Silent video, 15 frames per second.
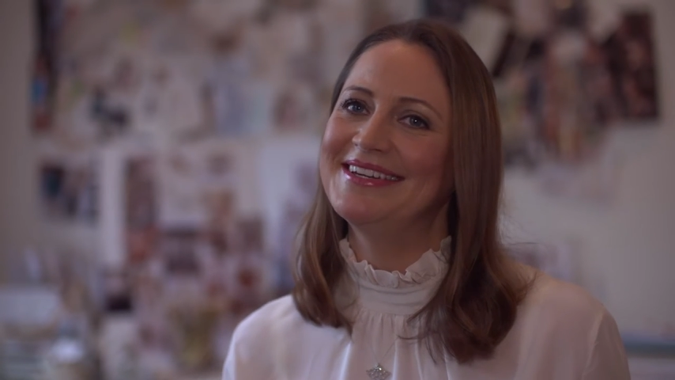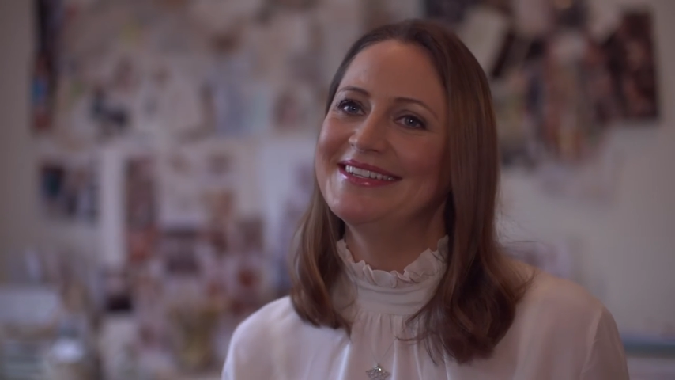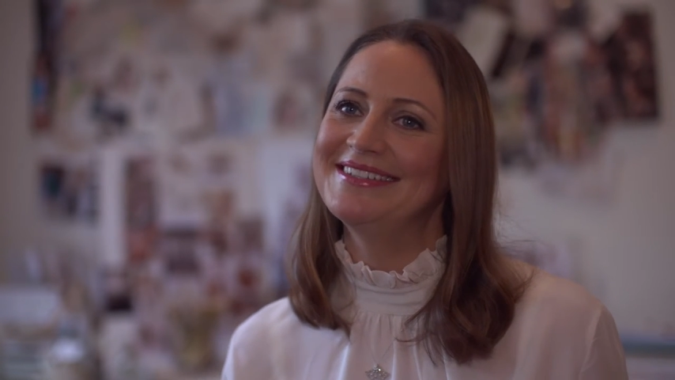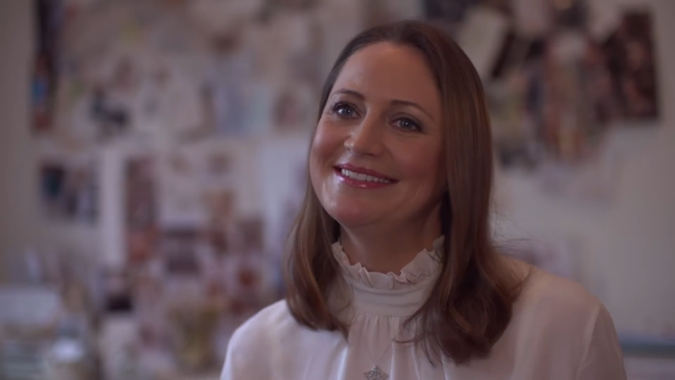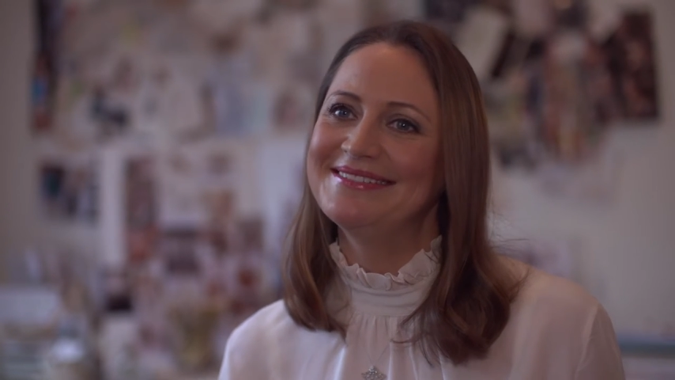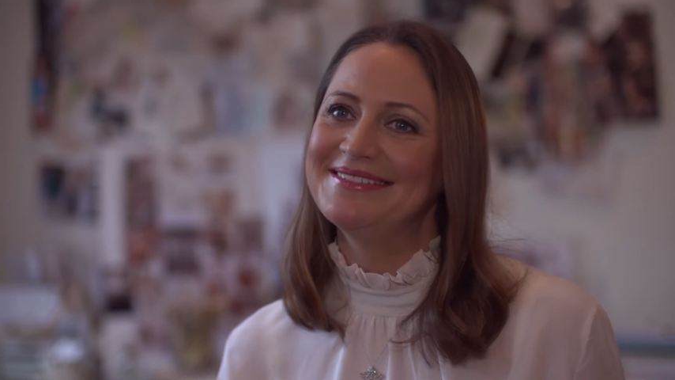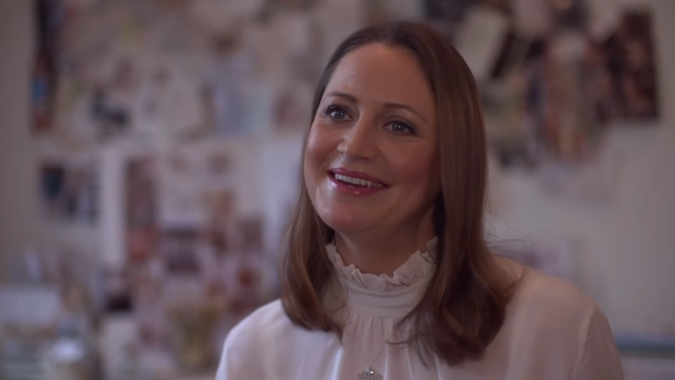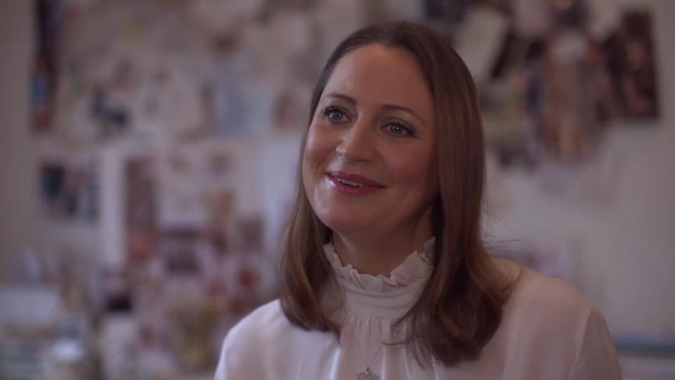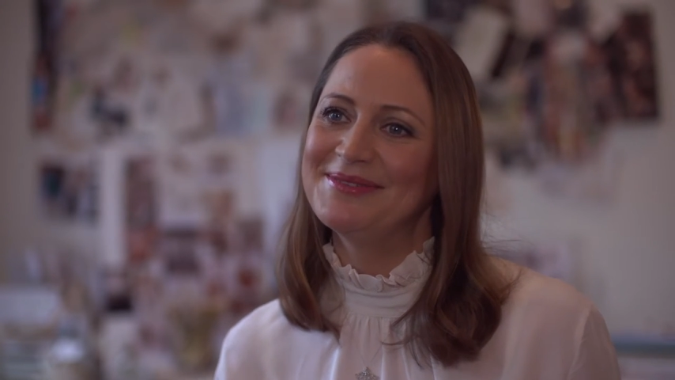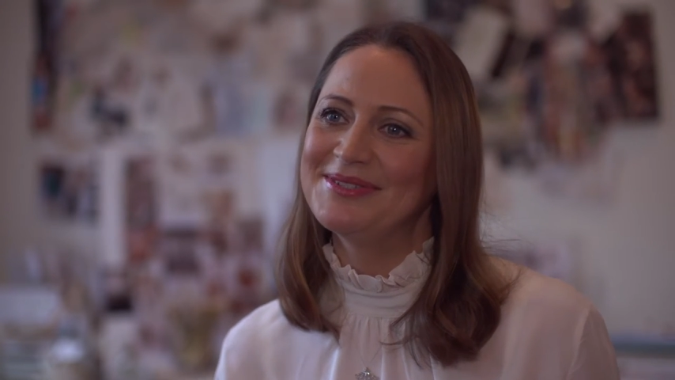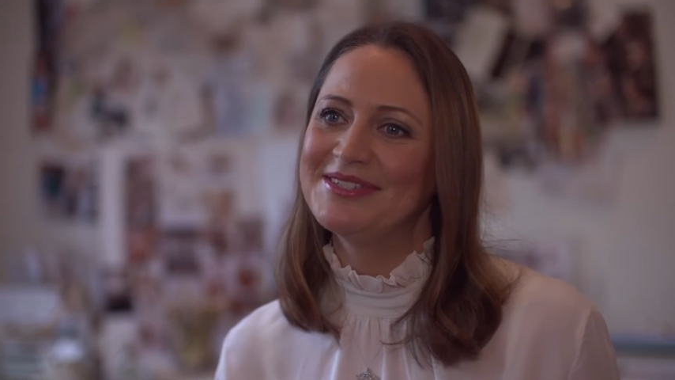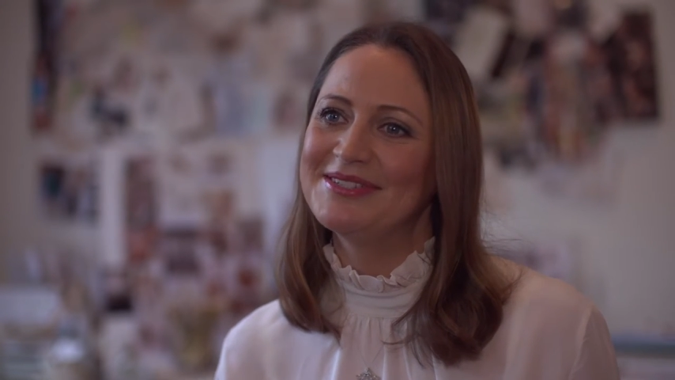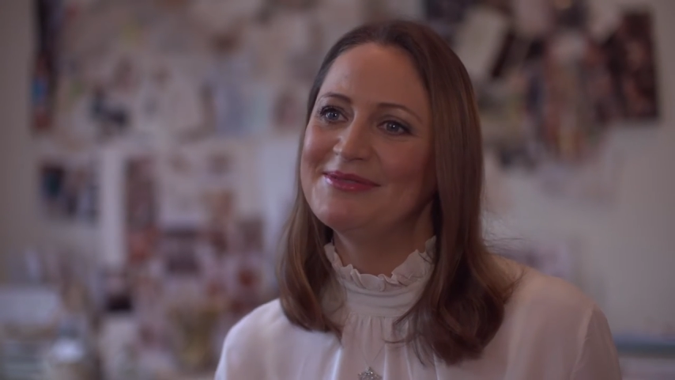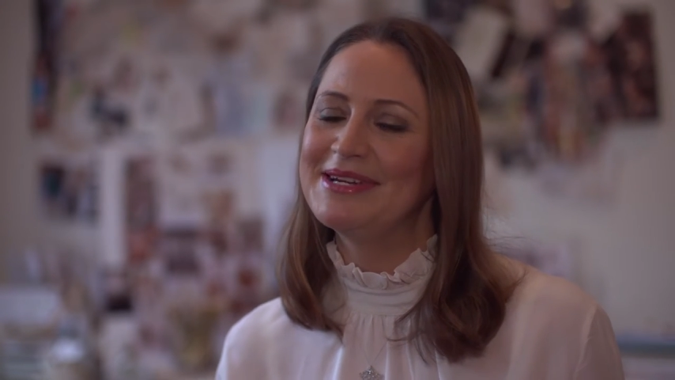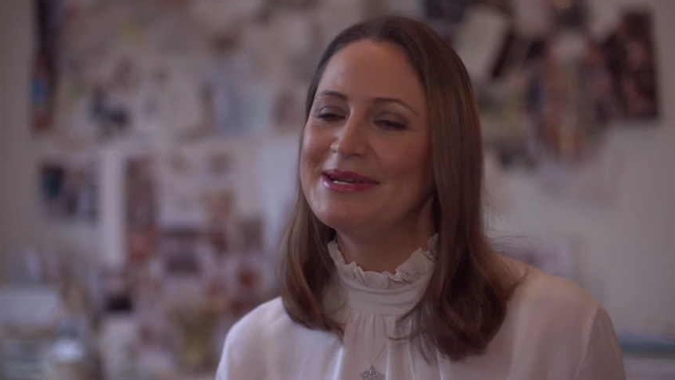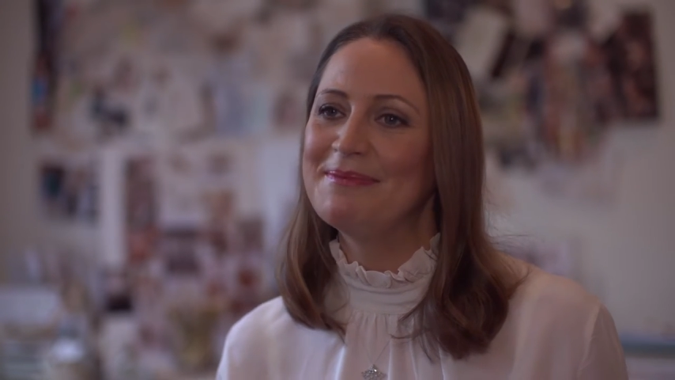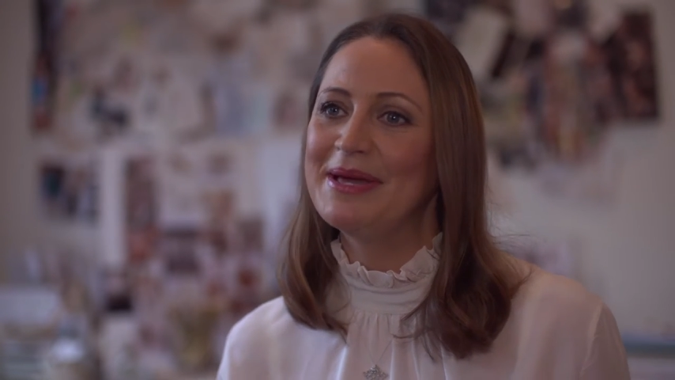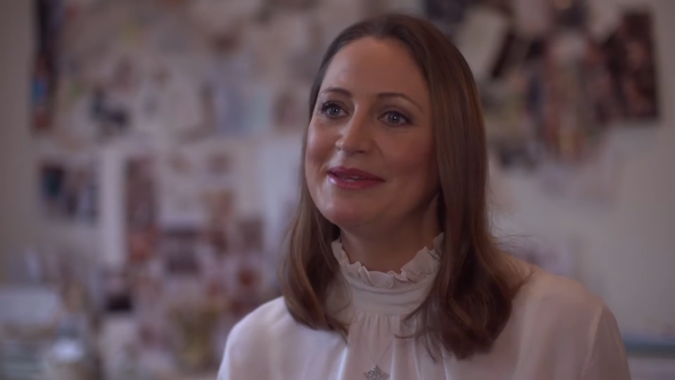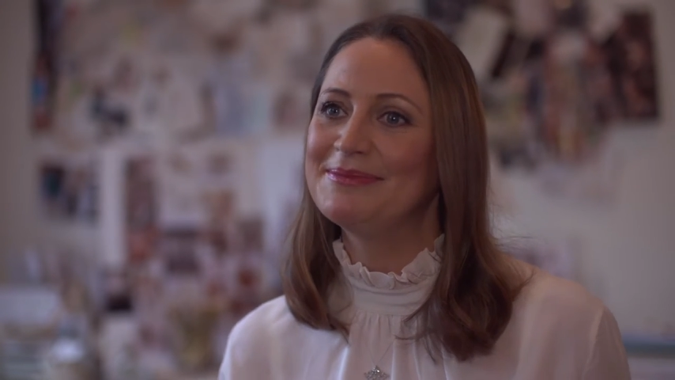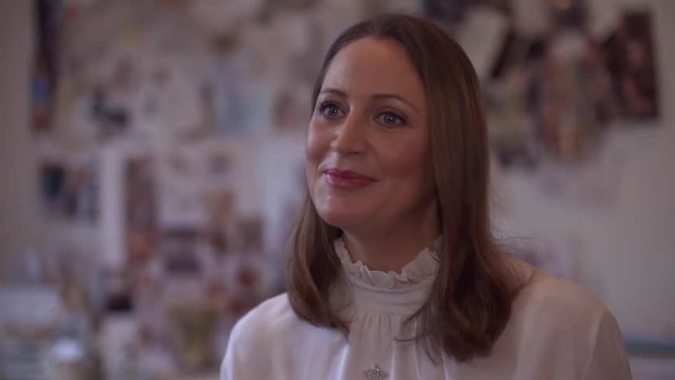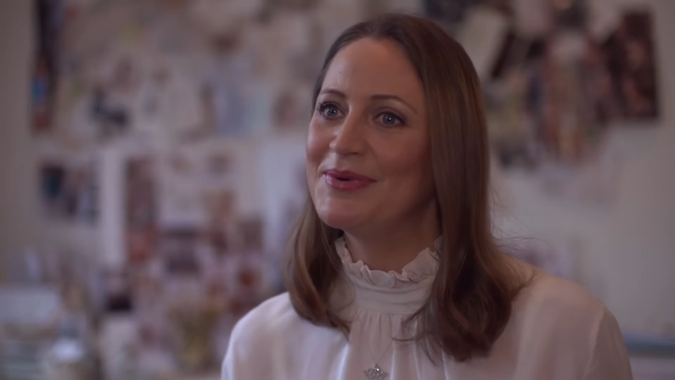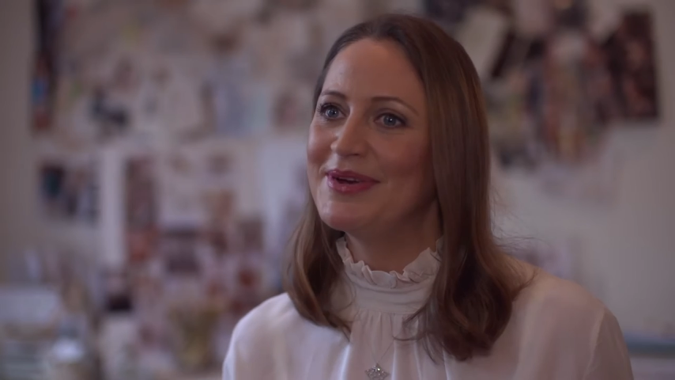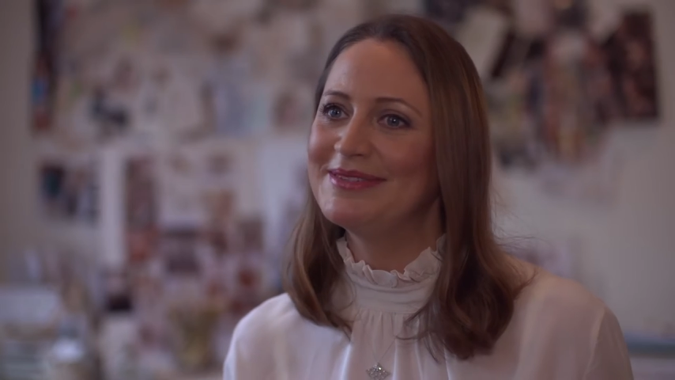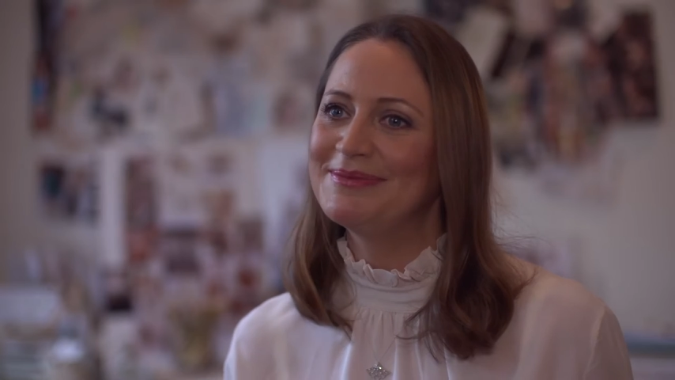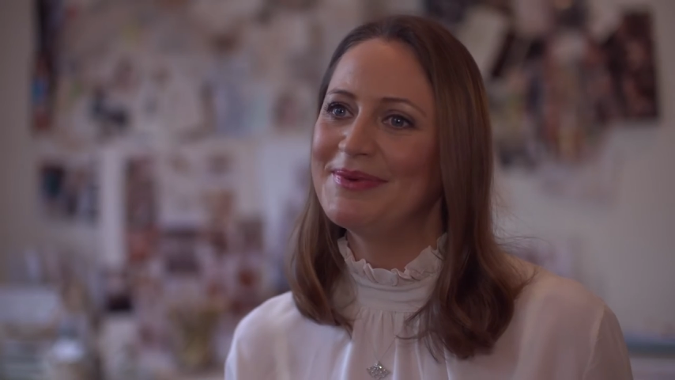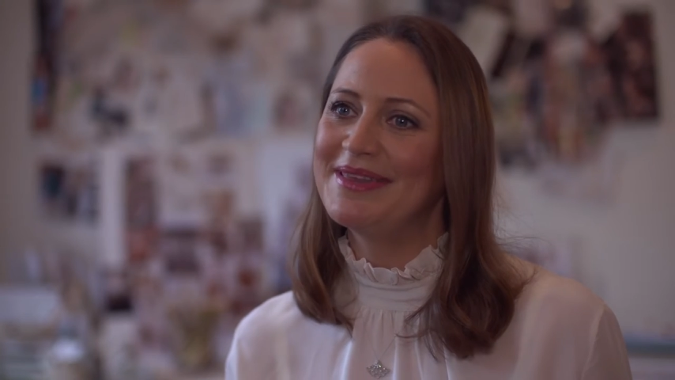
And I was just really mesmerized